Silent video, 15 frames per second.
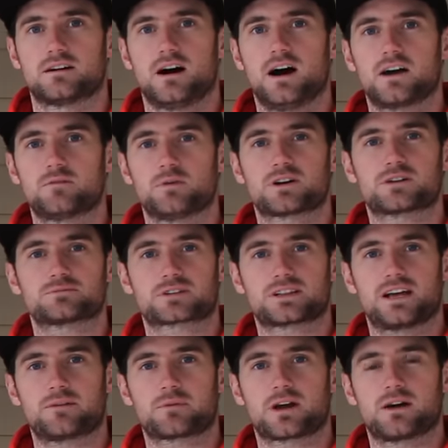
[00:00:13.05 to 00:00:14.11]
Hi and welcome to
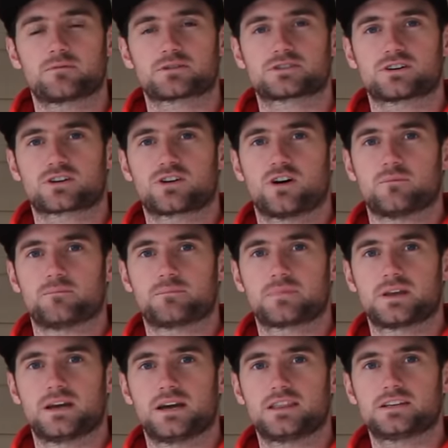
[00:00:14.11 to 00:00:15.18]
climbingarborist.com.
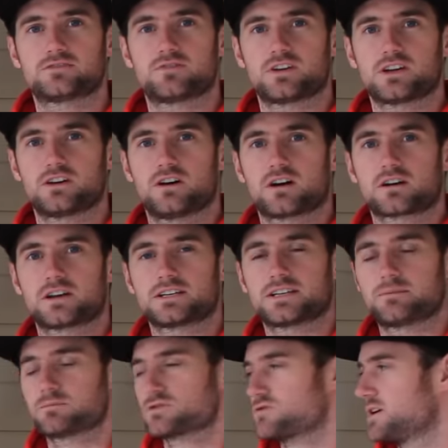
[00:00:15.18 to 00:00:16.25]
In this video I'm going to
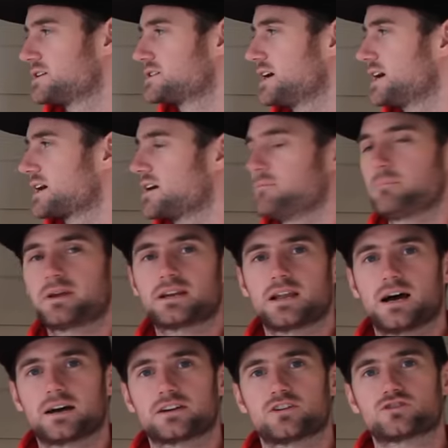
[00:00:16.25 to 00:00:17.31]
demonstrate tying a
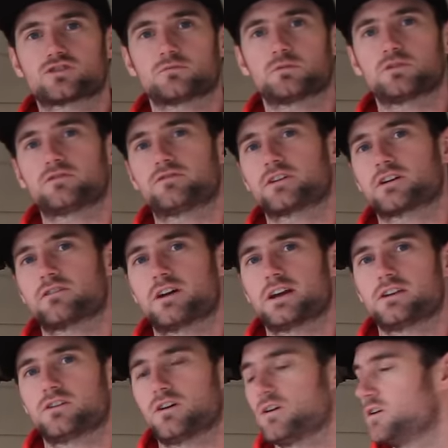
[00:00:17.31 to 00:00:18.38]
midline double figure
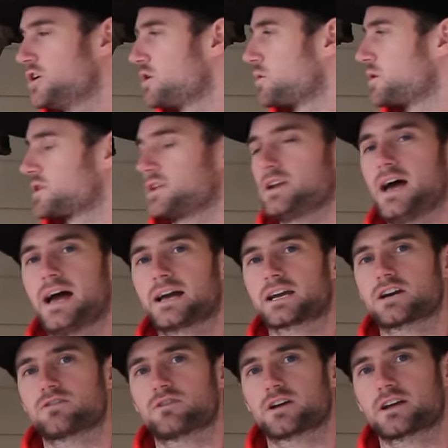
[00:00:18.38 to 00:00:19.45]
eight knot with an
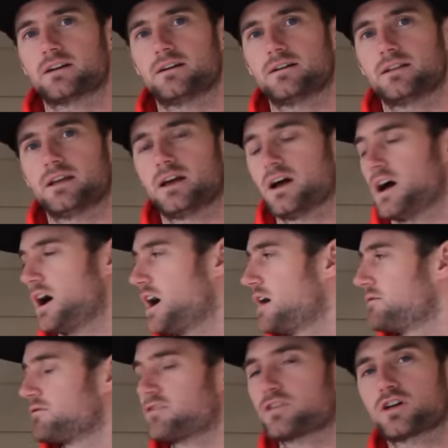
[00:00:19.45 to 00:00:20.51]
anchoring
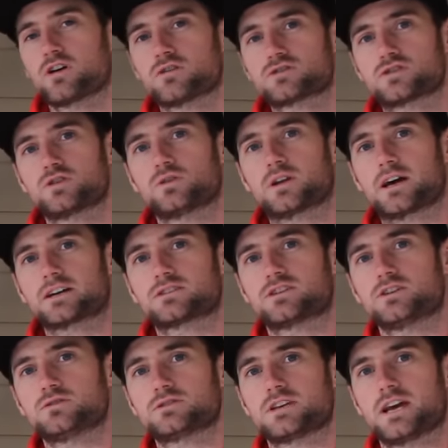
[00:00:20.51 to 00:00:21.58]
for those who like to
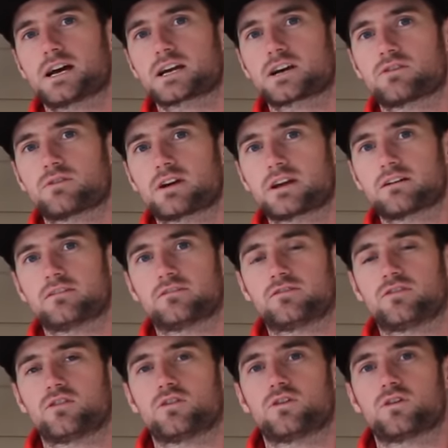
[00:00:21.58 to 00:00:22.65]
use the anchoring
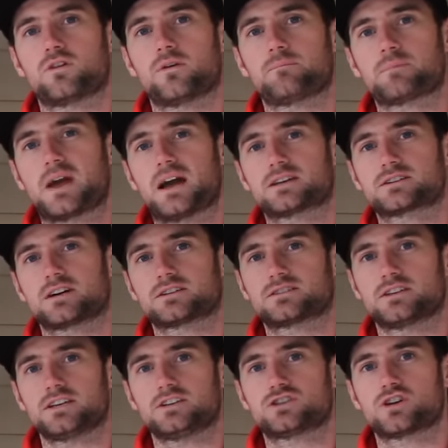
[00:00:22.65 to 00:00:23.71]
for
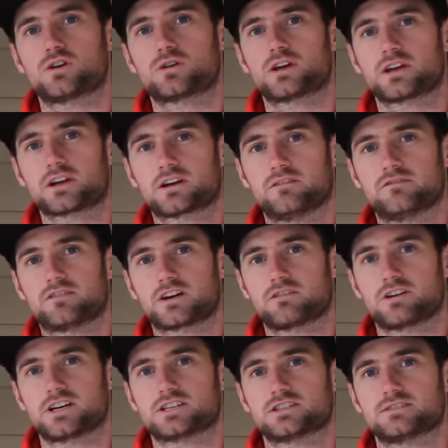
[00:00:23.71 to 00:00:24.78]
SRT choking
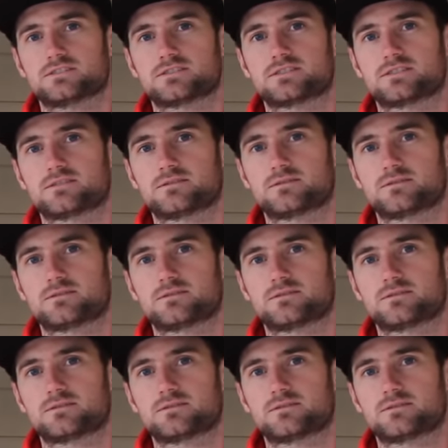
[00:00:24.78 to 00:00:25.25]
configurations.